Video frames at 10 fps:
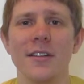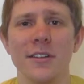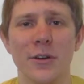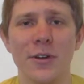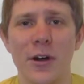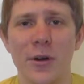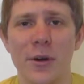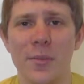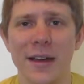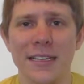Don't
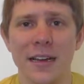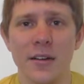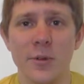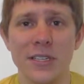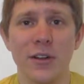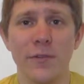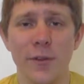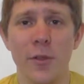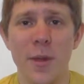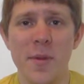know, but we still
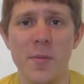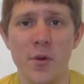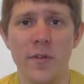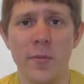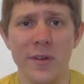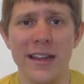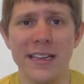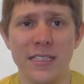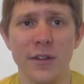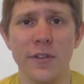feel the baby move, and we
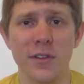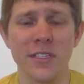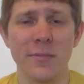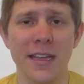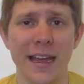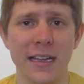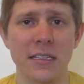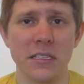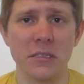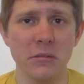can still feel some
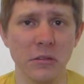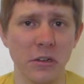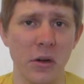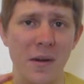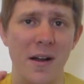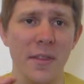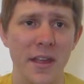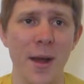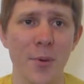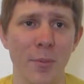kicks, you know, on
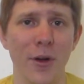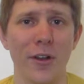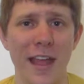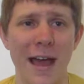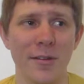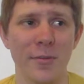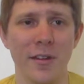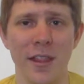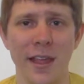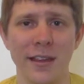the upper part of the
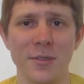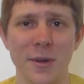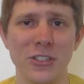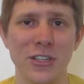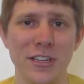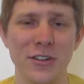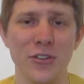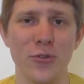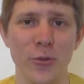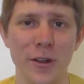abdomen, like especially
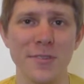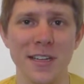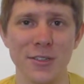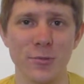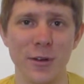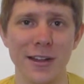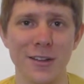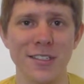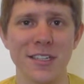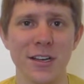near the ribs as
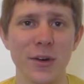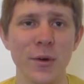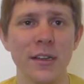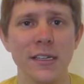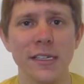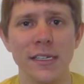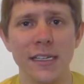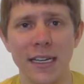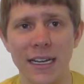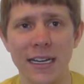well. So
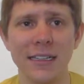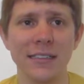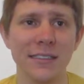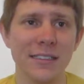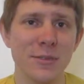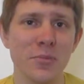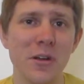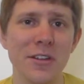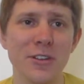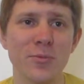it's
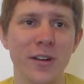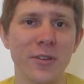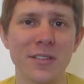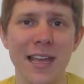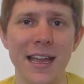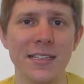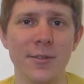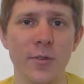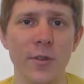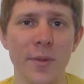probably just one of those
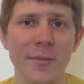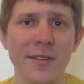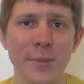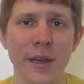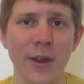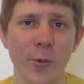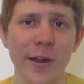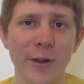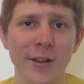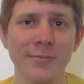cases where the baby's being
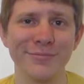weird.